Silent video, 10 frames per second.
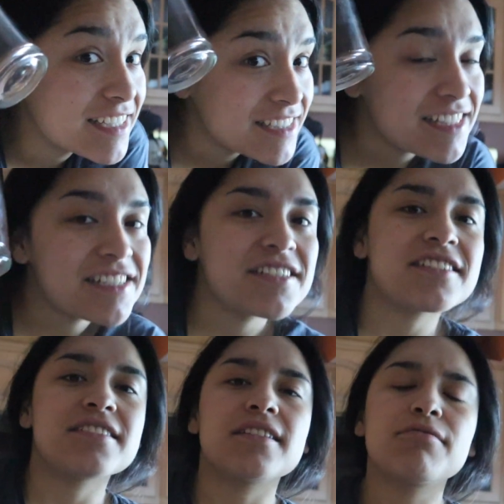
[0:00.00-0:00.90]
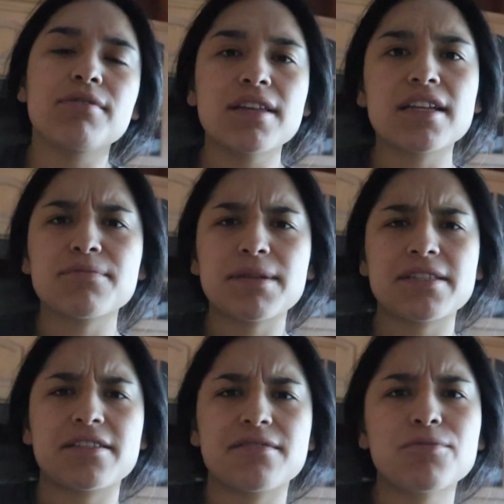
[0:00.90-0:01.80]
delicious. It really gets my
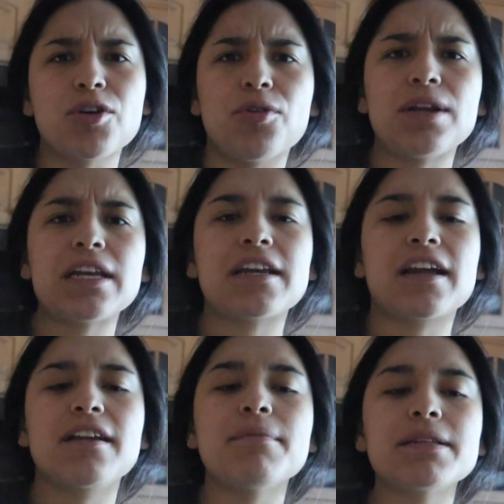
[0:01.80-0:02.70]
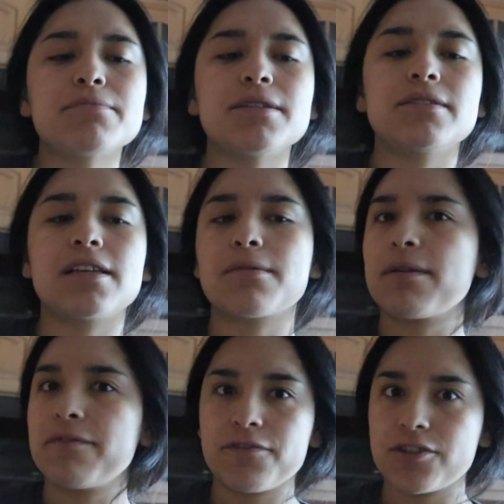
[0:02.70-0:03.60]
system going. It kind of makes me take
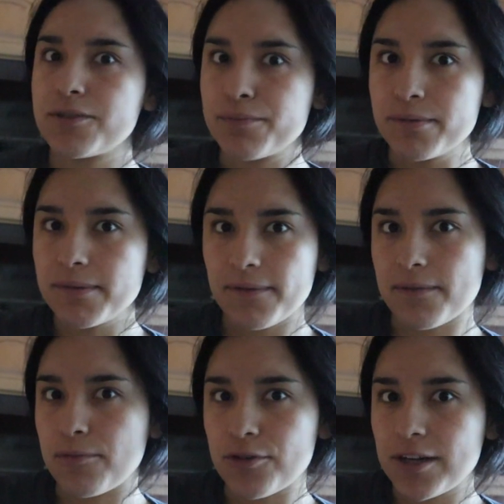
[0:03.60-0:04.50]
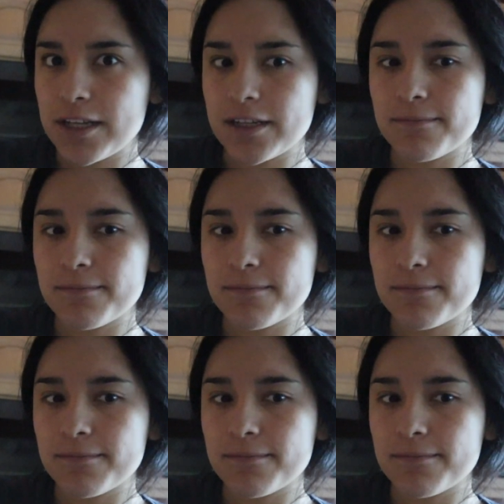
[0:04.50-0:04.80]
my first poop of the morning